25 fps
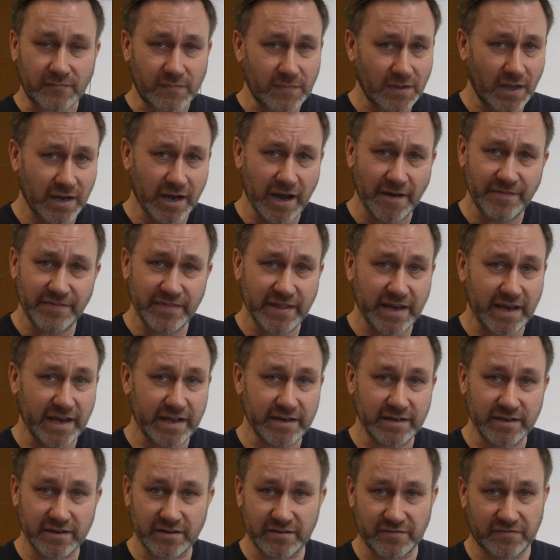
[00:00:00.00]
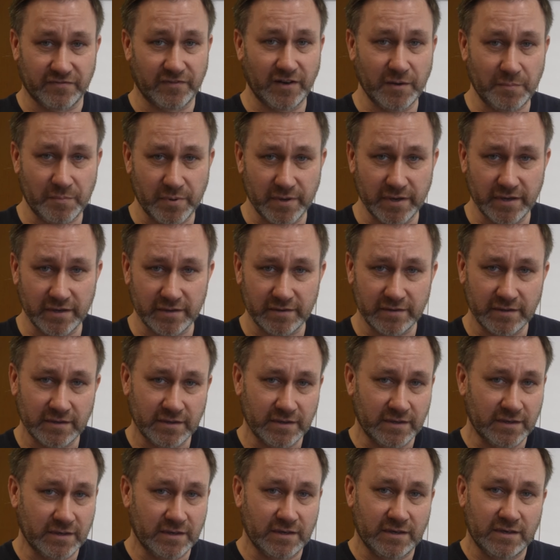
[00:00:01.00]
and then flip it?
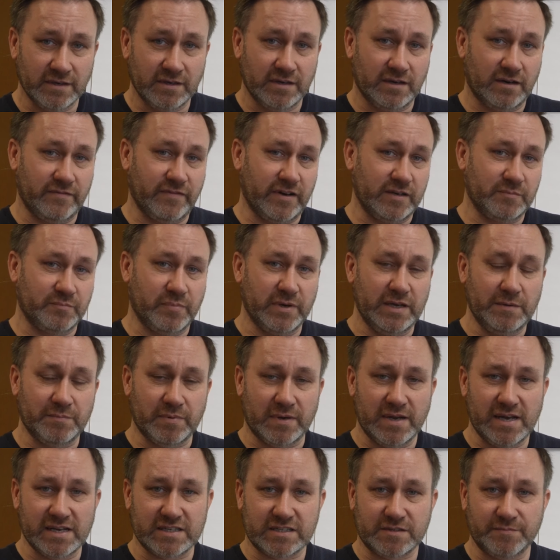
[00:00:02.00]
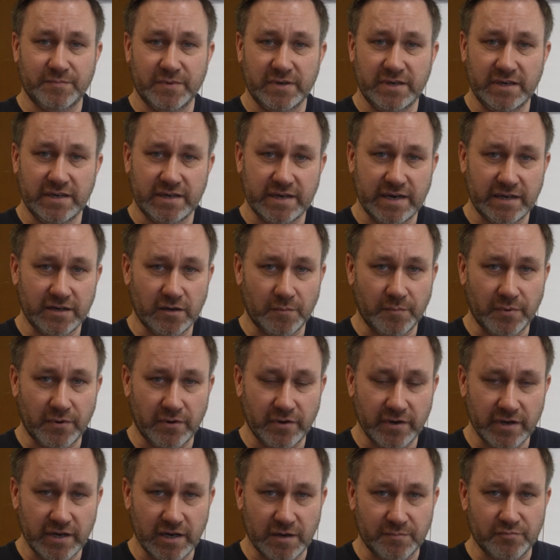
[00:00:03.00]
I've had people ask me, can I
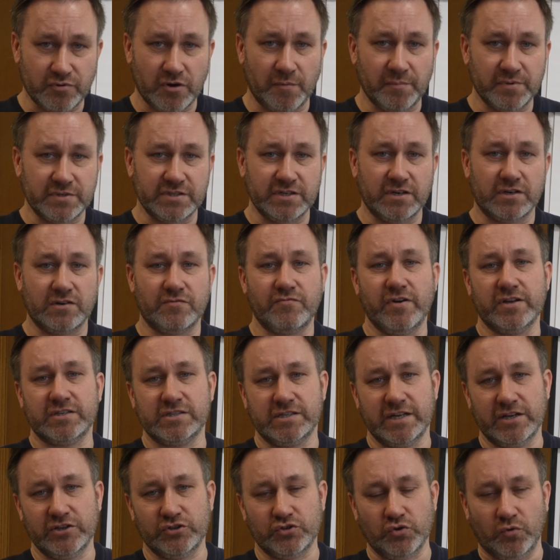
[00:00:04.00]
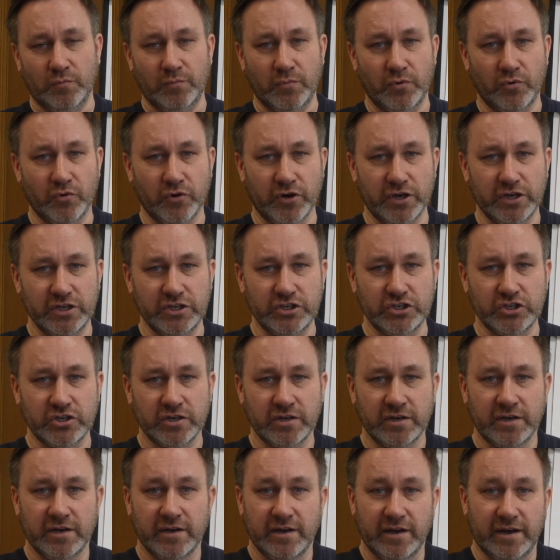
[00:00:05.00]
buy a property on a residential mortgage
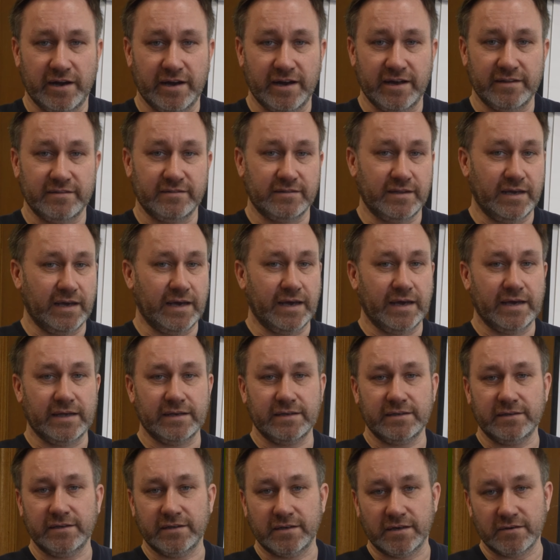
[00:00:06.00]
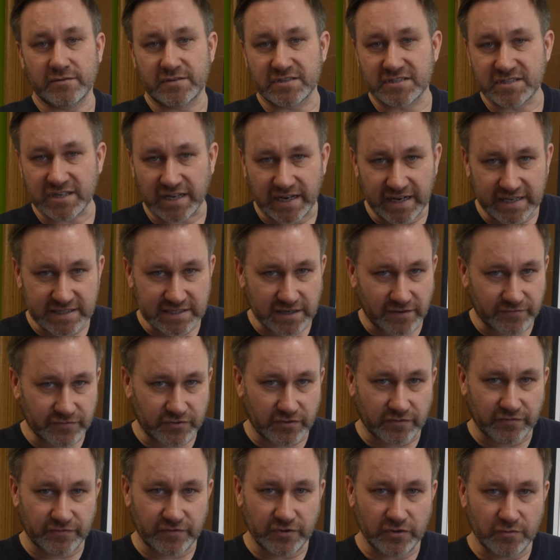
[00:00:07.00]
and then, sell it after
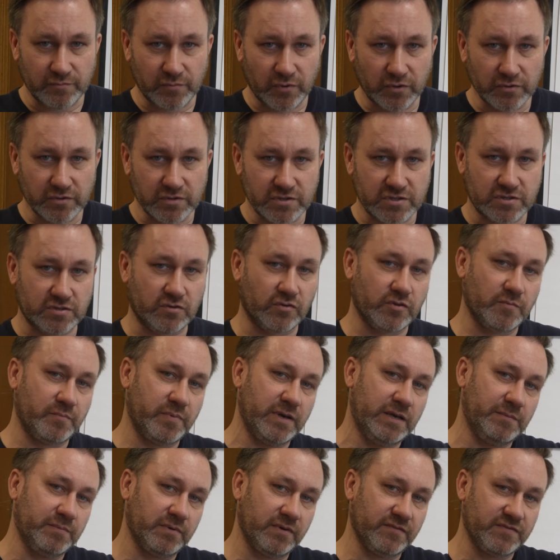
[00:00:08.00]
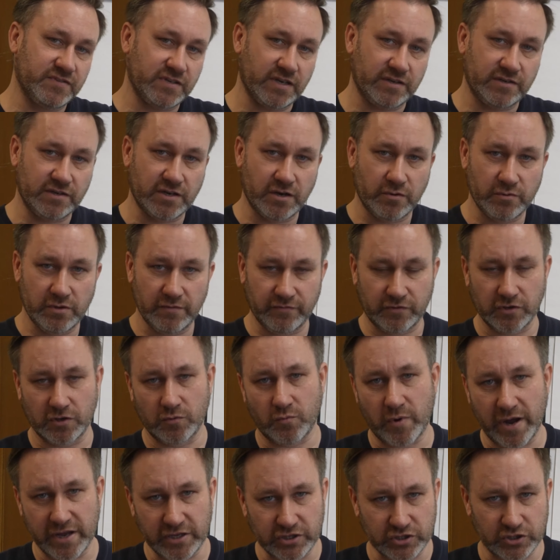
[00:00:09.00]
a few months? Other people have said, no, you've got to
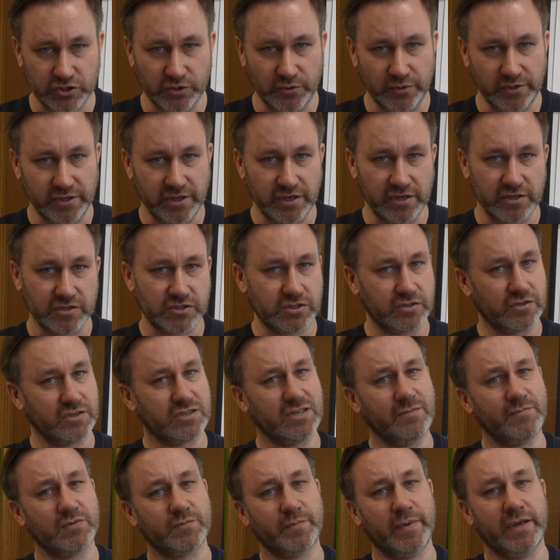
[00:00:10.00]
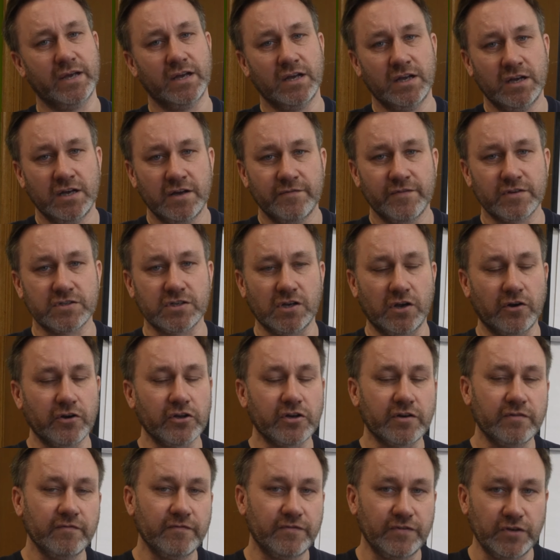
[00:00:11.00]
wait 2 years. So there's a lot of
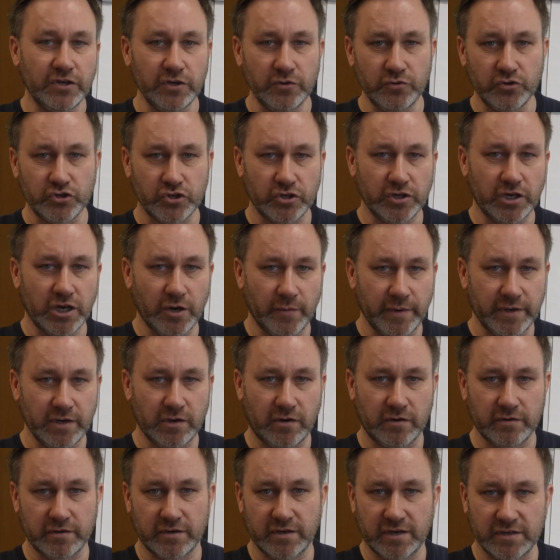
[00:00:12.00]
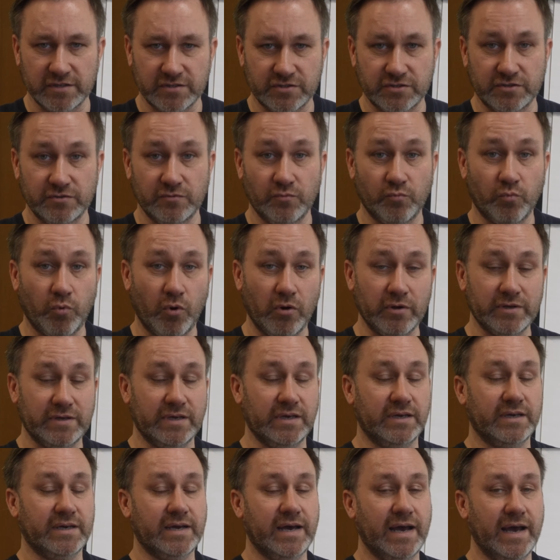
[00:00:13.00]
confusion going on as to what you
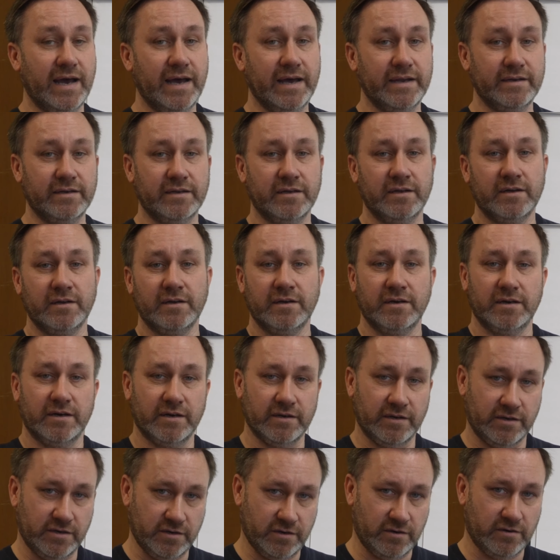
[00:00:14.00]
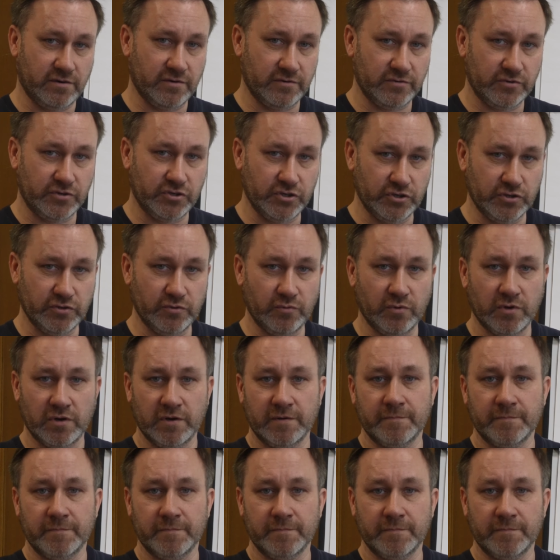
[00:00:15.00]
can and can't do